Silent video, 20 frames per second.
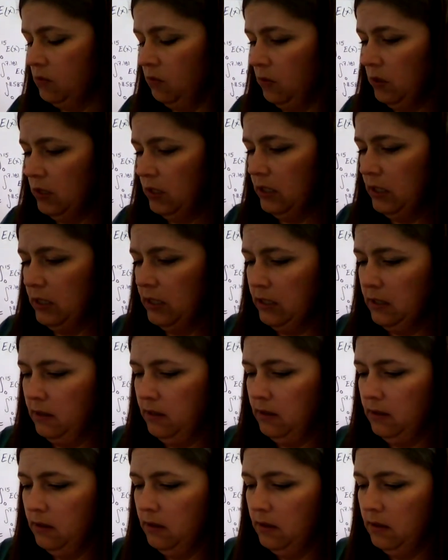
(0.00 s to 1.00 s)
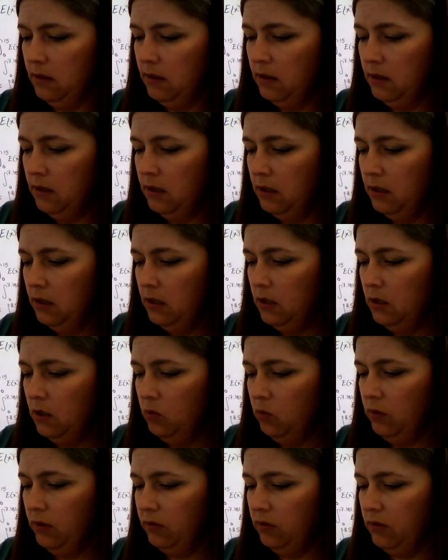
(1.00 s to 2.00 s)
one
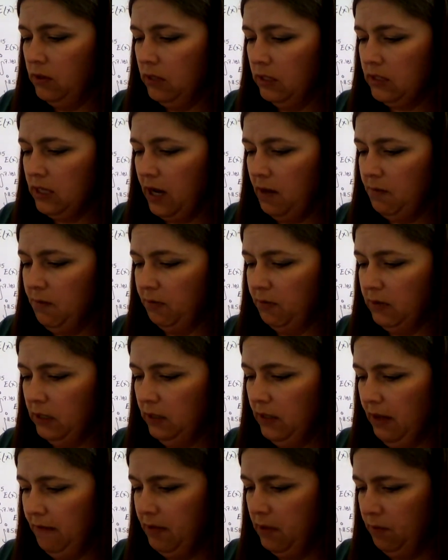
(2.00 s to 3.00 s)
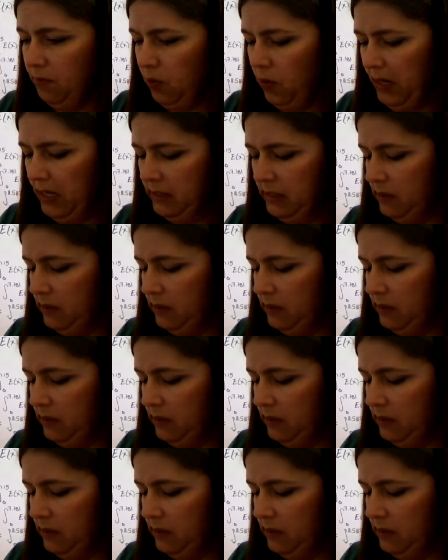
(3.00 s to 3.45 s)
with the time of 11 point